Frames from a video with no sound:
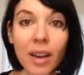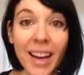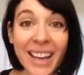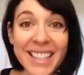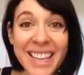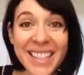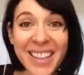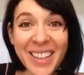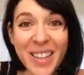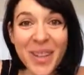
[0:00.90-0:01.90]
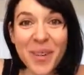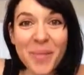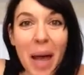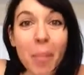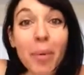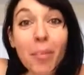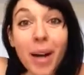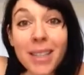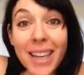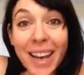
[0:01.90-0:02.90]
Hey, Daniella here. Happy
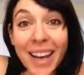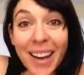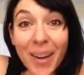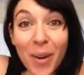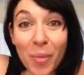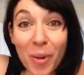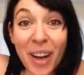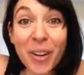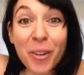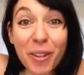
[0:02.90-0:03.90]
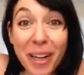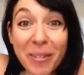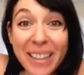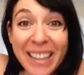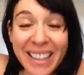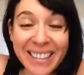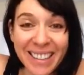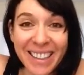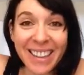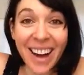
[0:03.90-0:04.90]
Monday. I hope you had a great weekend.
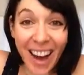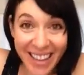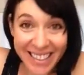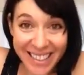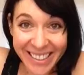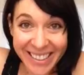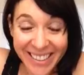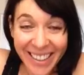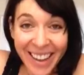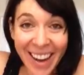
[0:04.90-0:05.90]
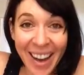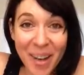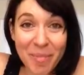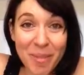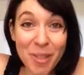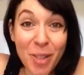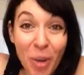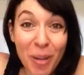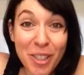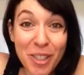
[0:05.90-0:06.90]
I did. Um,
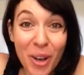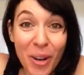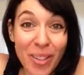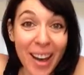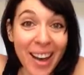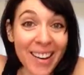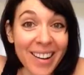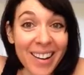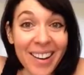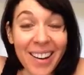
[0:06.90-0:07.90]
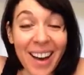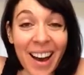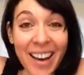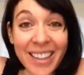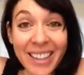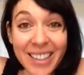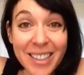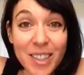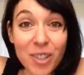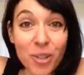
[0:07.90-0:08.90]
so much so that I
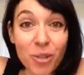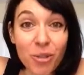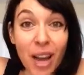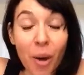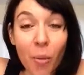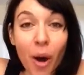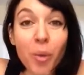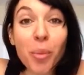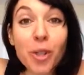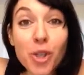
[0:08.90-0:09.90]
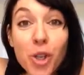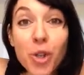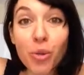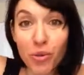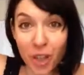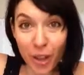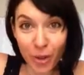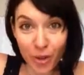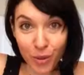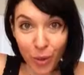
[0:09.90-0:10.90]
neglected to do not one, but two
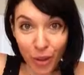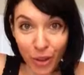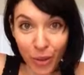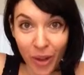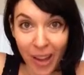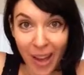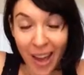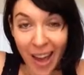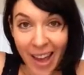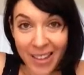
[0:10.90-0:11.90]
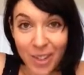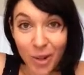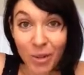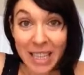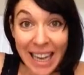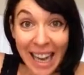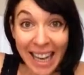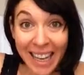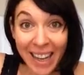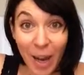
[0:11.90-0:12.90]
videos for you. And so
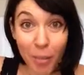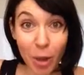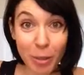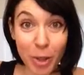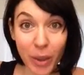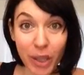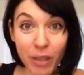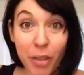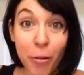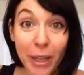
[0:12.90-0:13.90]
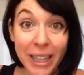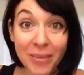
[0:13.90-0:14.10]
today I'm going to be doing three.